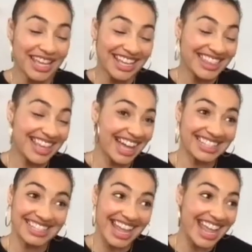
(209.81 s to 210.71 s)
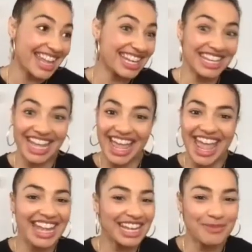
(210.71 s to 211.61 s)
that's
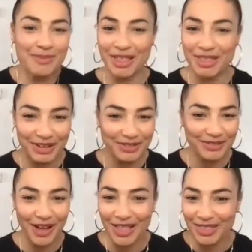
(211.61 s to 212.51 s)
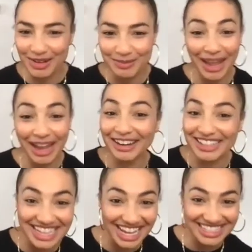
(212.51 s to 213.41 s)
any mother, father,
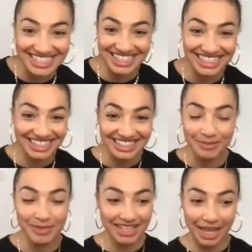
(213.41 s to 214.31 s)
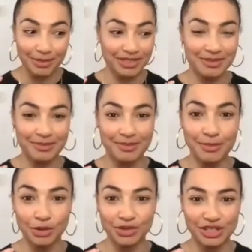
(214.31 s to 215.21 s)
parent I see being able to
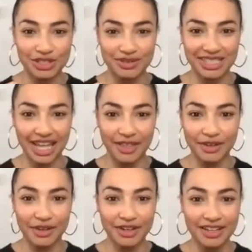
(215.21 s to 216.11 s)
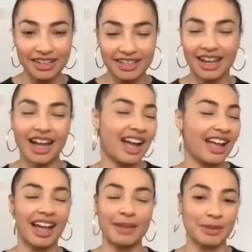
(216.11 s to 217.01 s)
mold the two together,
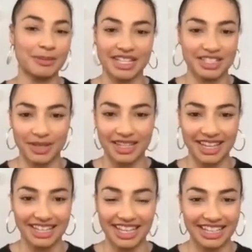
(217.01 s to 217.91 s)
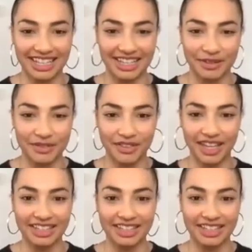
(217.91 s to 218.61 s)
I'm obsessed with. I can't get enough of it.